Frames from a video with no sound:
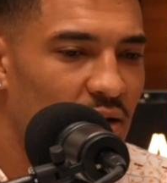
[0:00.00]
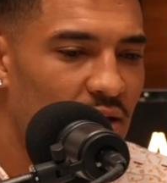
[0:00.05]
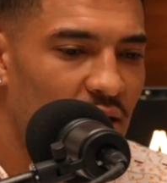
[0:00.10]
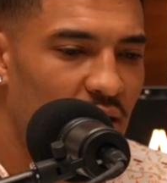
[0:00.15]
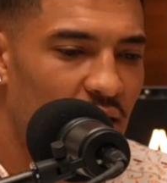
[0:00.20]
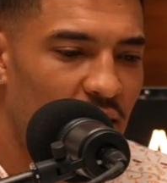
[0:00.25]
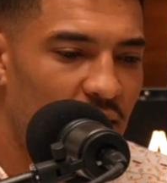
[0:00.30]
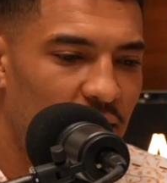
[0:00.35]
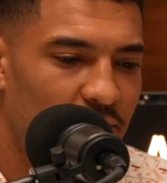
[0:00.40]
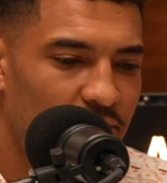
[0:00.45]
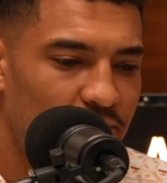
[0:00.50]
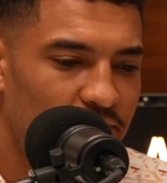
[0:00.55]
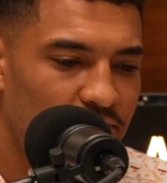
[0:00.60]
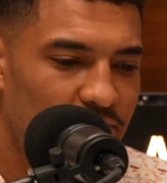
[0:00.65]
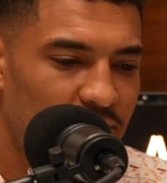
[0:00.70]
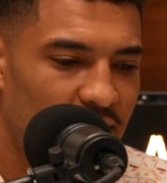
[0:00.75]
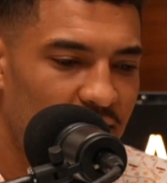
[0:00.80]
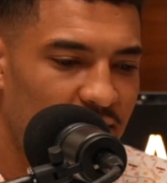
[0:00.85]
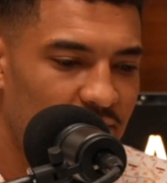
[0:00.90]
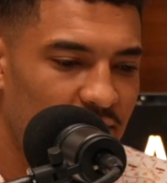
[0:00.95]
And
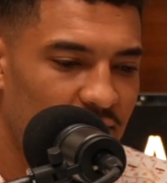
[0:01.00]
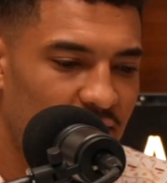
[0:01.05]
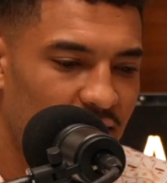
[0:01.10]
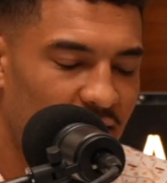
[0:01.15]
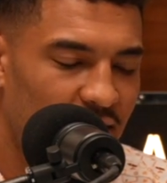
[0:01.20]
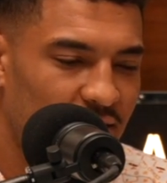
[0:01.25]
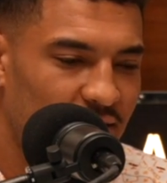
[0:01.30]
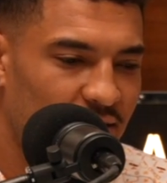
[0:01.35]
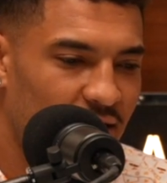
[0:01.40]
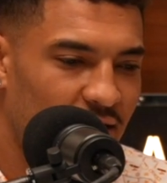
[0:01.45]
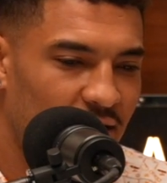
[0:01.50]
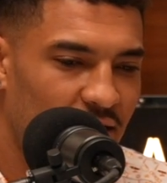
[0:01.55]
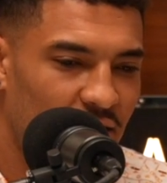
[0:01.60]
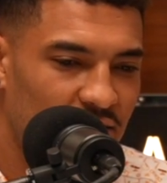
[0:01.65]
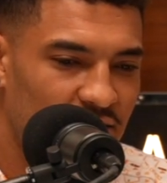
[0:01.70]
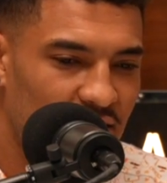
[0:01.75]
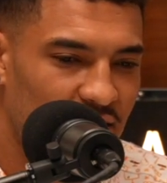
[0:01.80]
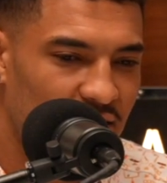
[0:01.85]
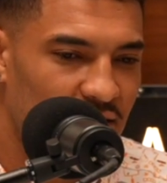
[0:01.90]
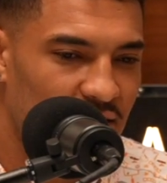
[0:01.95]
if you can't like
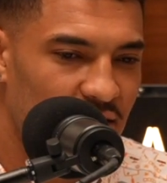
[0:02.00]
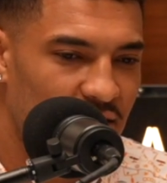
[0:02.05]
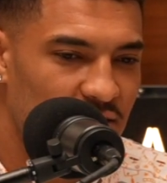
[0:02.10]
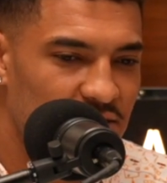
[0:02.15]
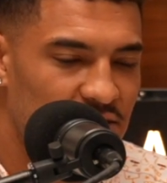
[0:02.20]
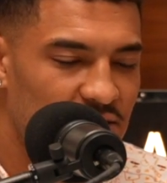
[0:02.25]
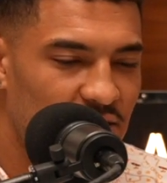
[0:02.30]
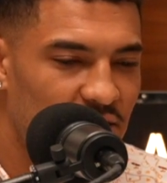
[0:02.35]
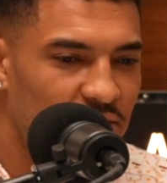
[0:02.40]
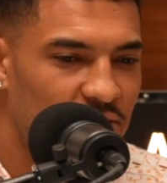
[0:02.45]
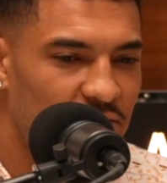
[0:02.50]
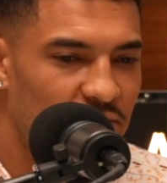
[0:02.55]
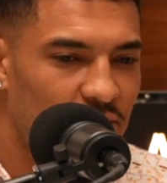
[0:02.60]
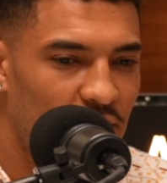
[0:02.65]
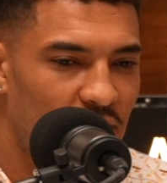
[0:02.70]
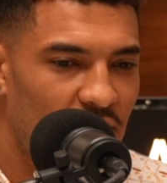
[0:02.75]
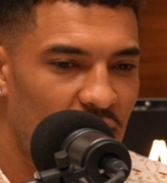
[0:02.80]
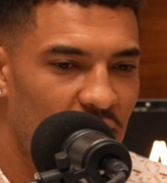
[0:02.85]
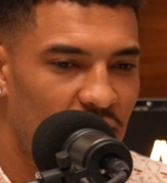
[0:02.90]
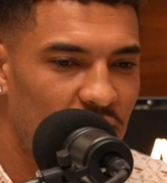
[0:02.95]
articulate yourself
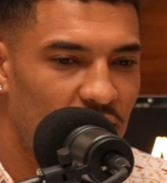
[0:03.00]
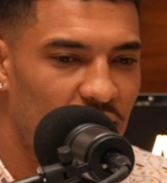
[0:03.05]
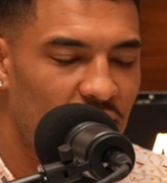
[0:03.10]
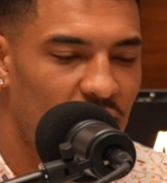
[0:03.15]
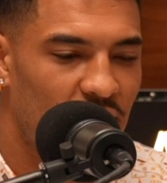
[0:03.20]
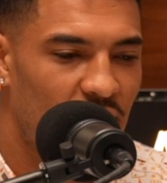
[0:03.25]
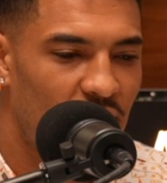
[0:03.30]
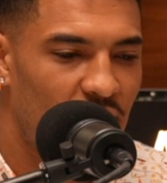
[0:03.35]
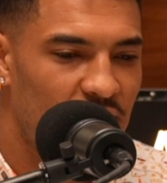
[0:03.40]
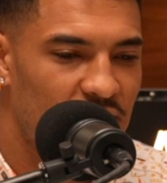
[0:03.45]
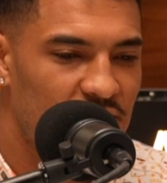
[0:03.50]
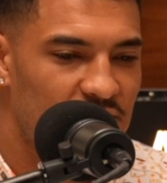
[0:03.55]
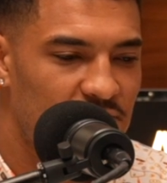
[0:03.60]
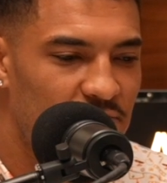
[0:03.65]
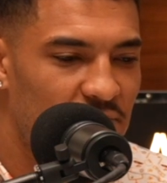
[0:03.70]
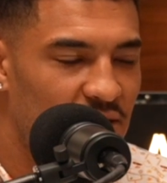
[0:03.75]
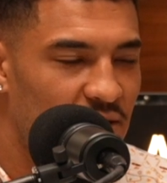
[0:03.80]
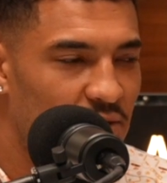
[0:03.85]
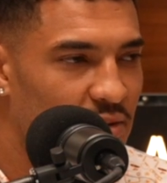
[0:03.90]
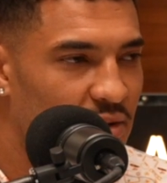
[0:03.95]
well or
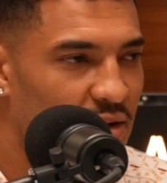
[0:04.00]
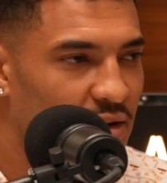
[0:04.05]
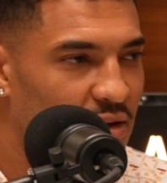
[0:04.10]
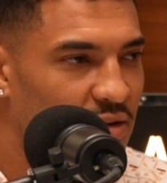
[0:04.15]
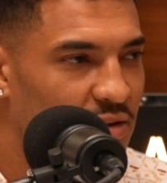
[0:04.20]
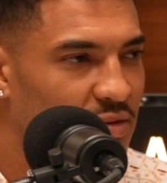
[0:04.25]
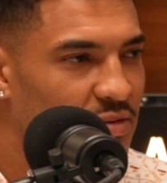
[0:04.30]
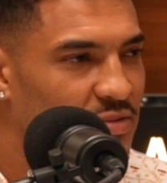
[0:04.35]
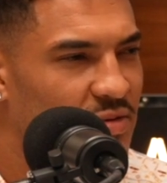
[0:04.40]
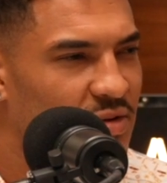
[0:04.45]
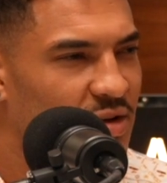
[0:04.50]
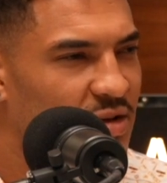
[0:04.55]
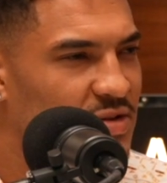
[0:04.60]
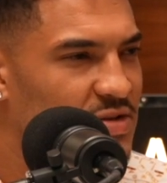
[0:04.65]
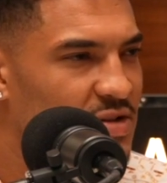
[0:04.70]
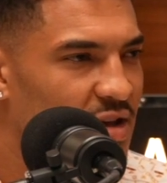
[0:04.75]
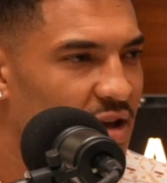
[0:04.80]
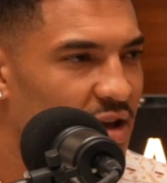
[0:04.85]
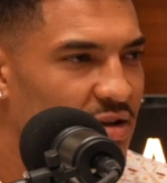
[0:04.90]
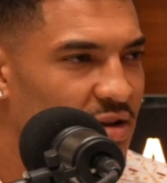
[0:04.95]
speak well or things
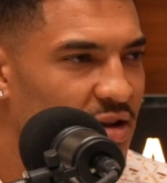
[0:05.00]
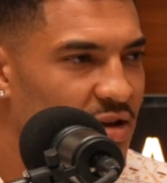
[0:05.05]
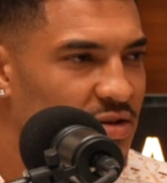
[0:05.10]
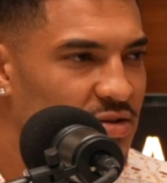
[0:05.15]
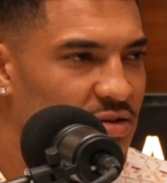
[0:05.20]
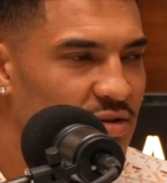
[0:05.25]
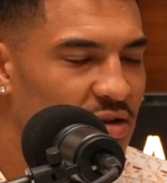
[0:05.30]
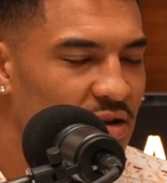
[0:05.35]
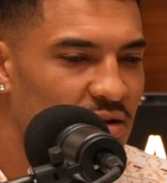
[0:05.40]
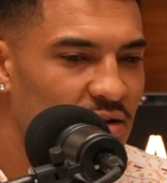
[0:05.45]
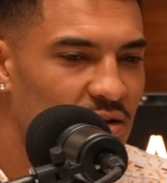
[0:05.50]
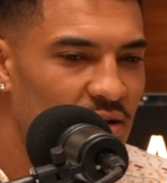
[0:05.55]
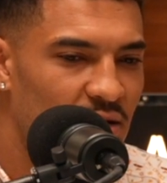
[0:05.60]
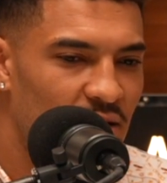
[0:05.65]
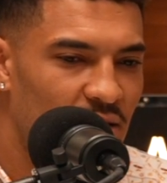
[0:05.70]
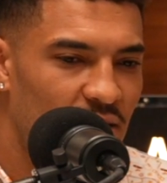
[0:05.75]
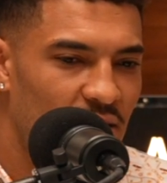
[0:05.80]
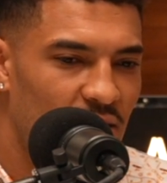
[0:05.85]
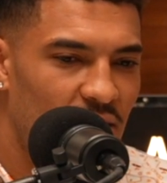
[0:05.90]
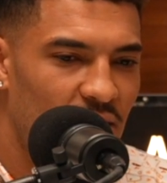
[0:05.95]
of that nature, then
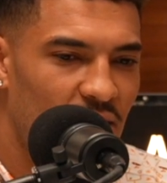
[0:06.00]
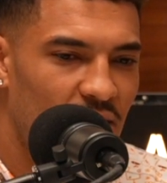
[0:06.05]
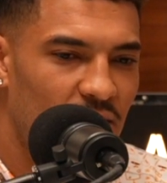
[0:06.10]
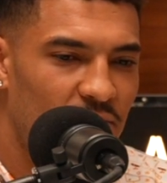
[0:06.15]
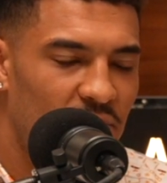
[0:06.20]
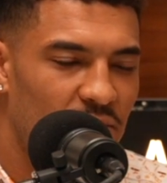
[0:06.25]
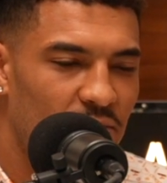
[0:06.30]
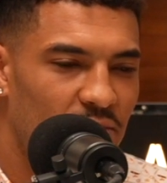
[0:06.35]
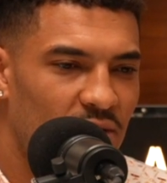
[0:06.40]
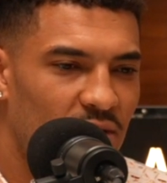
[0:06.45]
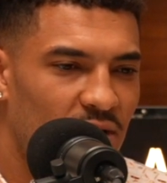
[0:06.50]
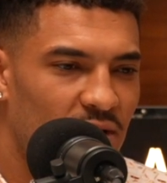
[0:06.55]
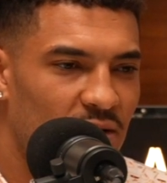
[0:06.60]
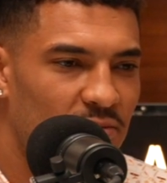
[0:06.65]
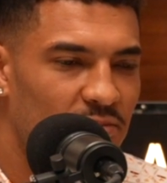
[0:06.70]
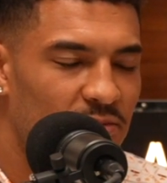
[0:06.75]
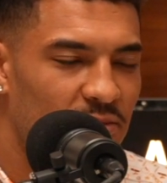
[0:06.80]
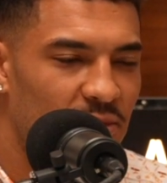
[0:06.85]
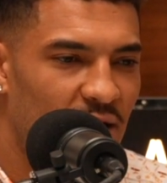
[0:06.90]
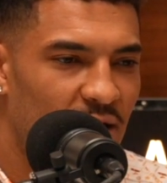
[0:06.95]
people are going
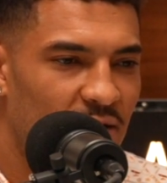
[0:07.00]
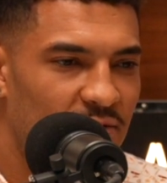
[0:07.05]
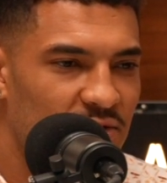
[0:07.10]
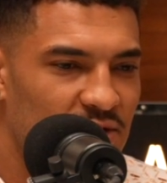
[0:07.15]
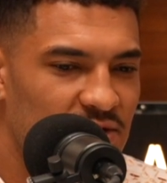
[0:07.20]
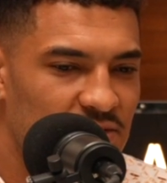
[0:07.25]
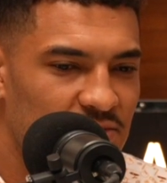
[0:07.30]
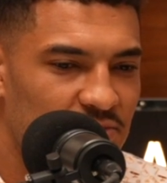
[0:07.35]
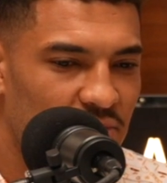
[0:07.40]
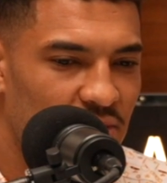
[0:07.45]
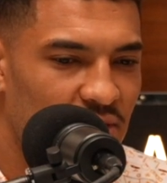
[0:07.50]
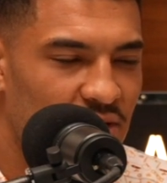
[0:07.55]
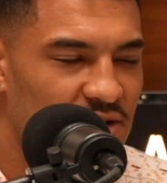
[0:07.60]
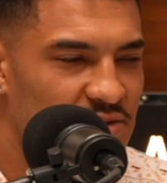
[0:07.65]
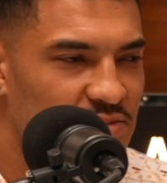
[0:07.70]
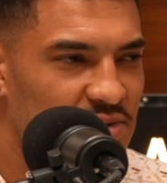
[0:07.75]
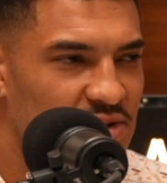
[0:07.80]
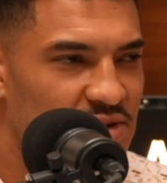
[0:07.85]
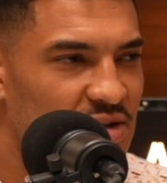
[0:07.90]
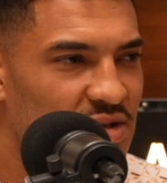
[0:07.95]
to have these
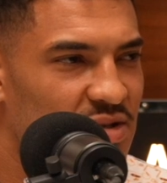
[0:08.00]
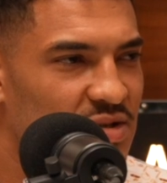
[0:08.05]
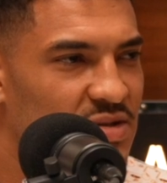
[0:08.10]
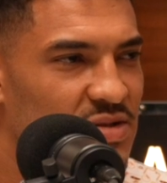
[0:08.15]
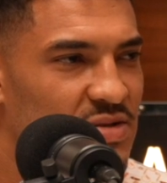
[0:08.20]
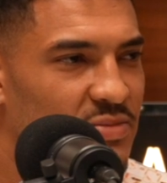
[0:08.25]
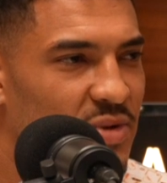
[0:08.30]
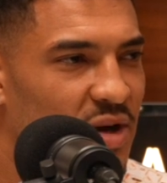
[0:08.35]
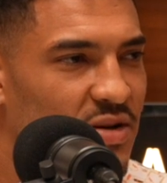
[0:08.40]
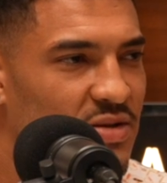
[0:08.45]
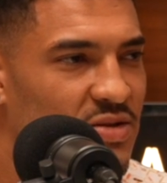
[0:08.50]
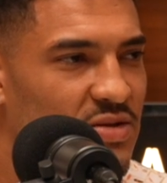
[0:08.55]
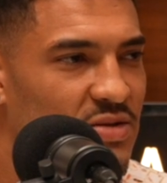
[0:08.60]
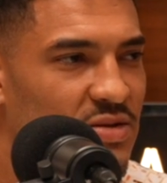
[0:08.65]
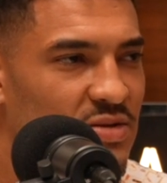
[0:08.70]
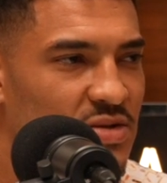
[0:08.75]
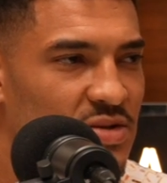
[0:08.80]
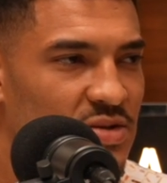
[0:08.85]
predispositions about you.